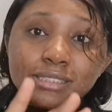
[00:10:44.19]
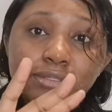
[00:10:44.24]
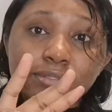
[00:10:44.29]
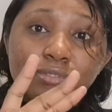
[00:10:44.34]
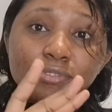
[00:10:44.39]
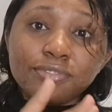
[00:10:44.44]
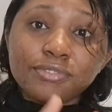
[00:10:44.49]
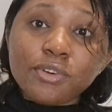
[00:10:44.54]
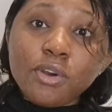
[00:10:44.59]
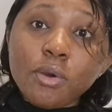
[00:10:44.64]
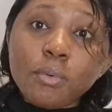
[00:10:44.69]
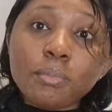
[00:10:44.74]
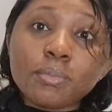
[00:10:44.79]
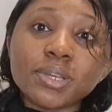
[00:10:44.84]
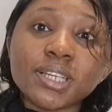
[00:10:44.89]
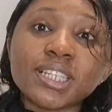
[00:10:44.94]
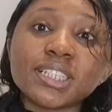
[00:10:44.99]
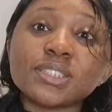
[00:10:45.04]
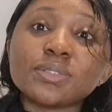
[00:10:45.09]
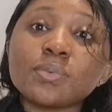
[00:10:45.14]
form
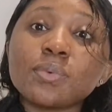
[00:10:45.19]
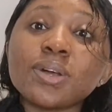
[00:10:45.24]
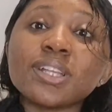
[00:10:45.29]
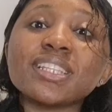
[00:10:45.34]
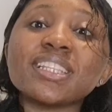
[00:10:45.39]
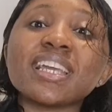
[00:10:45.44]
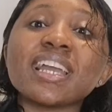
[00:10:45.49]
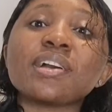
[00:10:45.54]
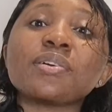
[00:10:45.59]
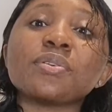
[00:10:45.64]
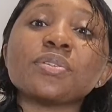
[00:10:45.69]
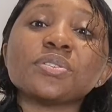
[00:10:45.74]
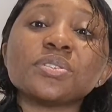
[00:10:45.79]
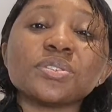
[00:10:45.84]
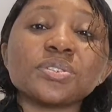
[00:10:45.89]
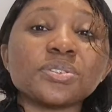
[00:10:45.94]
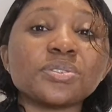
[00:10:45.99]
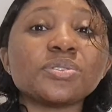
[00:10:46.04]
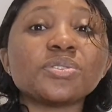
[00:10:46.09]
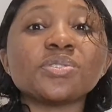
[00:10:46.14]
is what they are going to
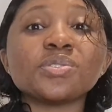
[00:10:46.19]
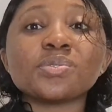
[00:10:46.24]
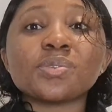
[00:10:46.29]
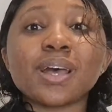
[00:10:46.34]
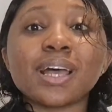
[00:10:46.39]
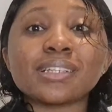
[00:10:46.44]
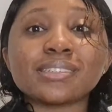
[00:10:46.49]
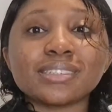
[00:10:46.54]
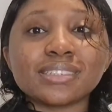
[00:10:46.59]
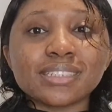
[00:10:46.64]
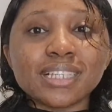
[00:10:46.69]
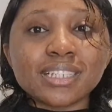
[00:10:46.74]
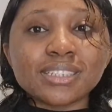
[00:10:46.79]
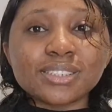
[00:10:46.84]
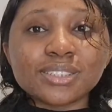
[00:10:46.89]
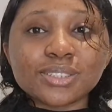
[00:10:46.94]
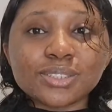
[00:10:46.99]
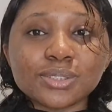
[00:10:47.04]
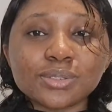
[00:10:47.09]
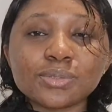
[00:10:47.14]
use to
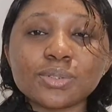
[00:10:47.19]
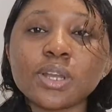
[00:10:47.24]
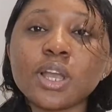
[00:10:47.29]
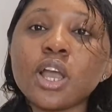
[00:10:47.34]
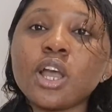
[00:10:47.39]
assess you.